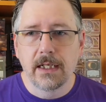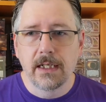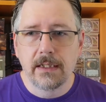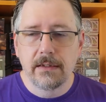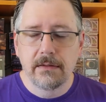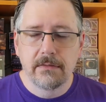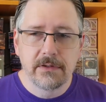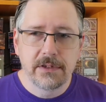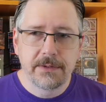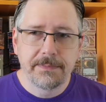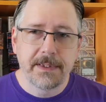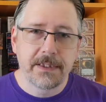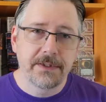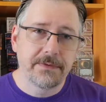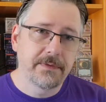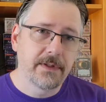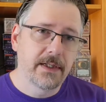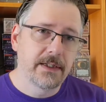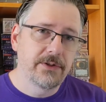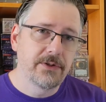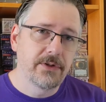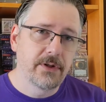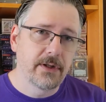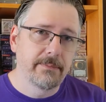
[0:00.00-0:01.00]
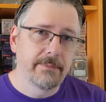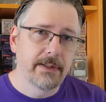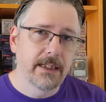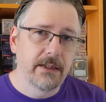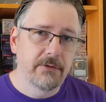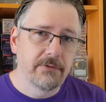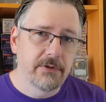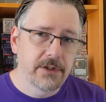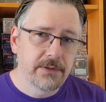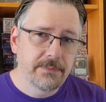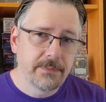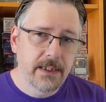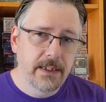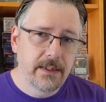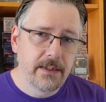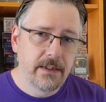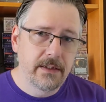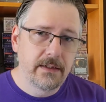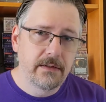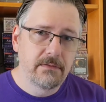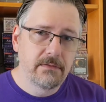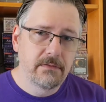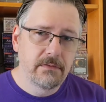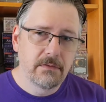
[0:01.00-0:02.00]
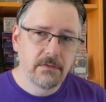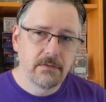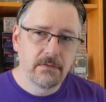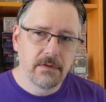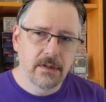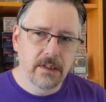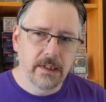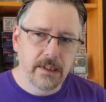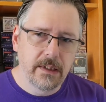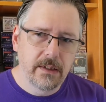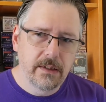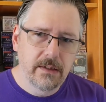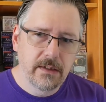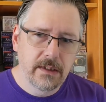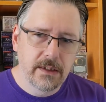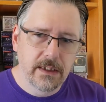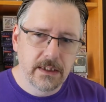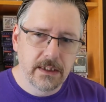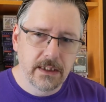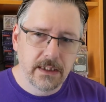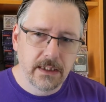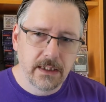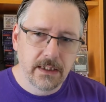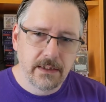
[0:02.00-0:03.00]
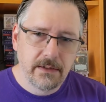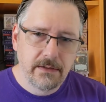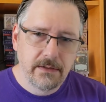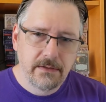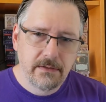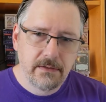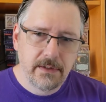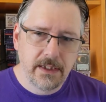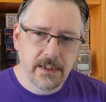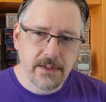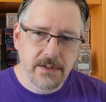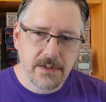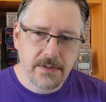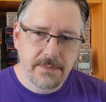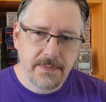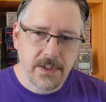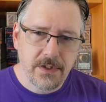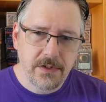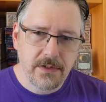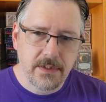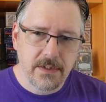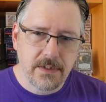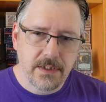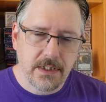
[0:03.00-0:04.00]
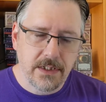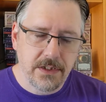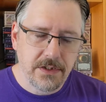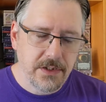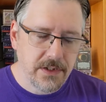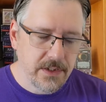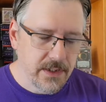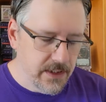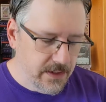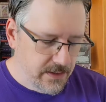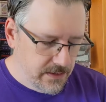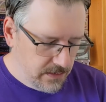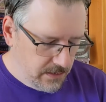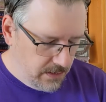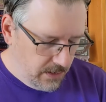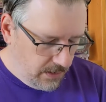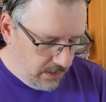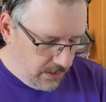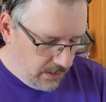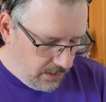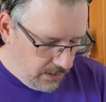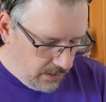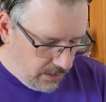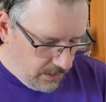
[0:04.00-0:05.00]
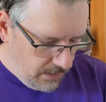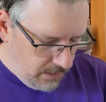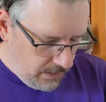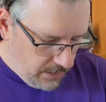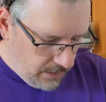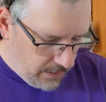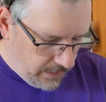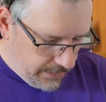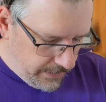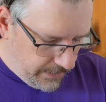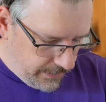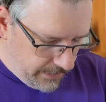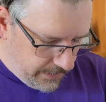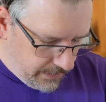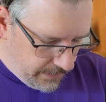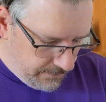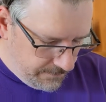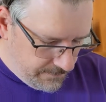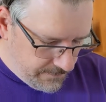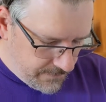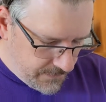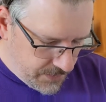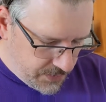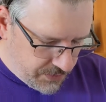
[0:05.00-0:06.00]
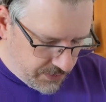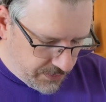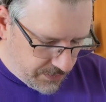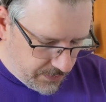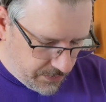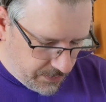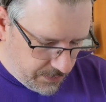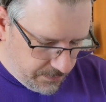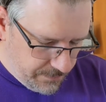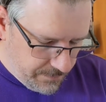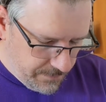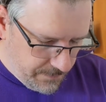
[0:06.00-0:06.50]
specify Dawnblade Resplendent like the other specialization does. So